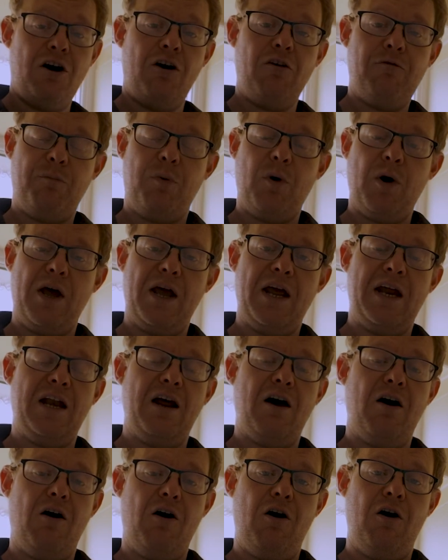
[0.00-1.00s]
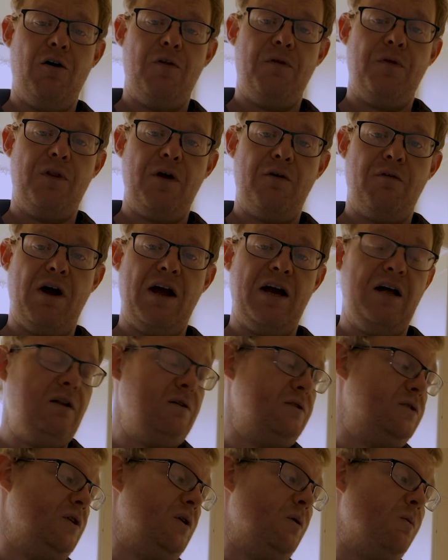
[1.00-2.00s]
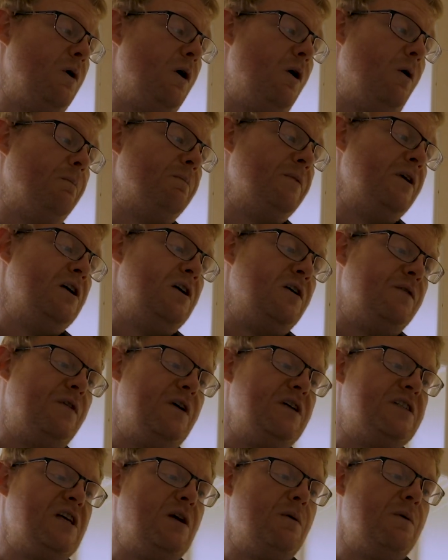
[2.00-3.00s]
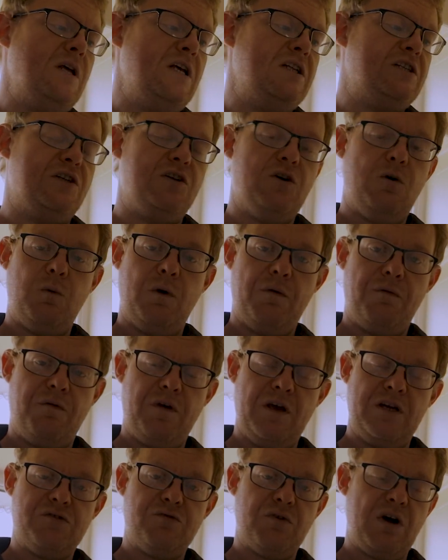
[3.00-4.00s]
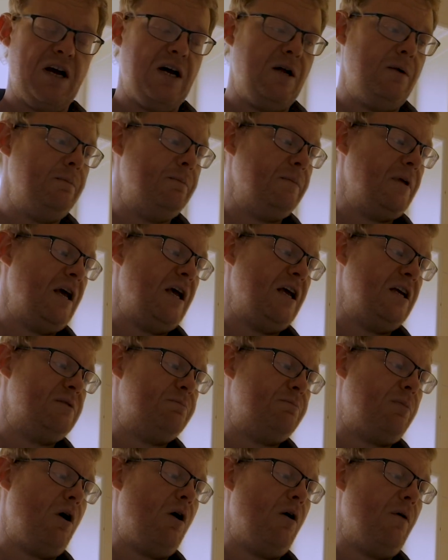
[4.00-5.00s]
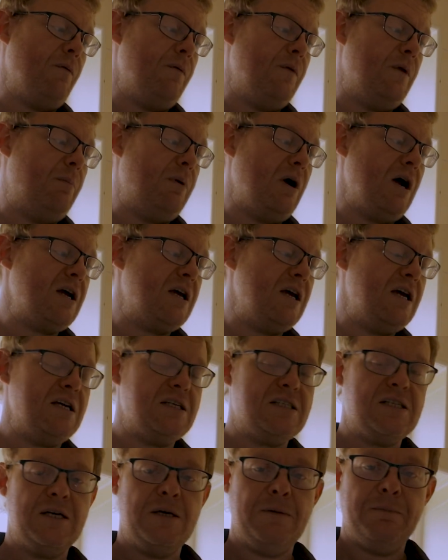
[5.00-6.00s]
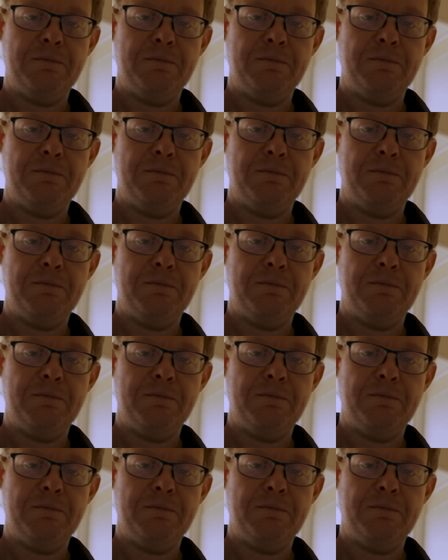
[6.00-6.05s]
of putting on the rail to the wall. First thing we need to do with this rail is put on the brackets.